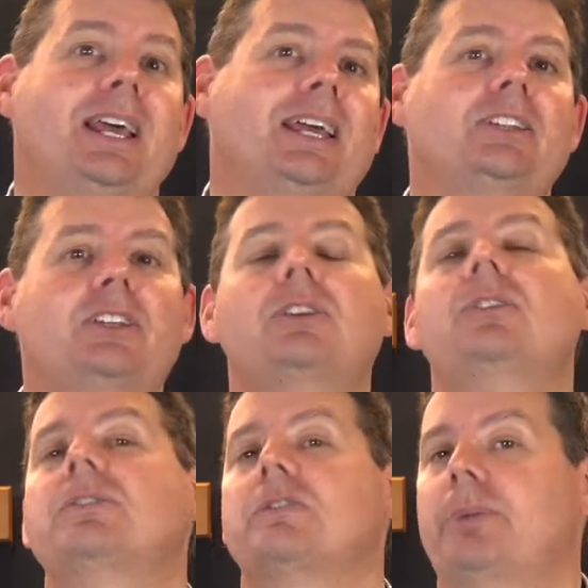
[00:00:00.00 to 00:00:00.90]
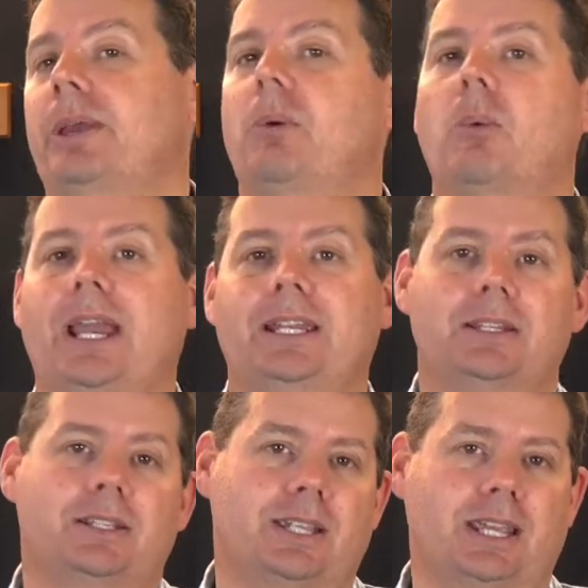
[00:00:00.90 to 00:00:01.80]
and queues of people waiting
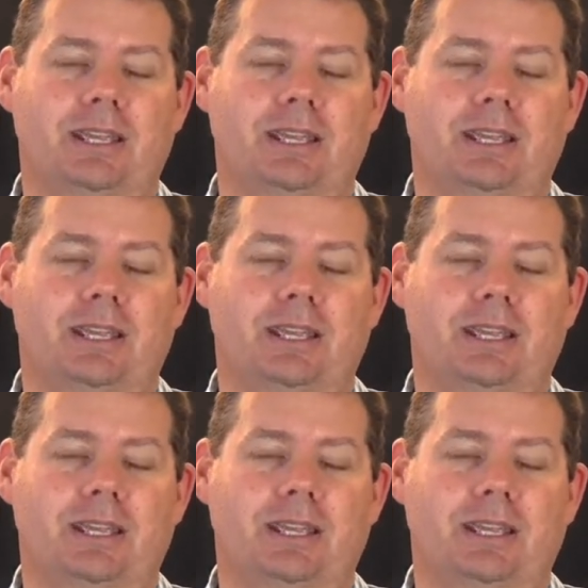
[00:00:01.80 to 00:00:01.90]
to see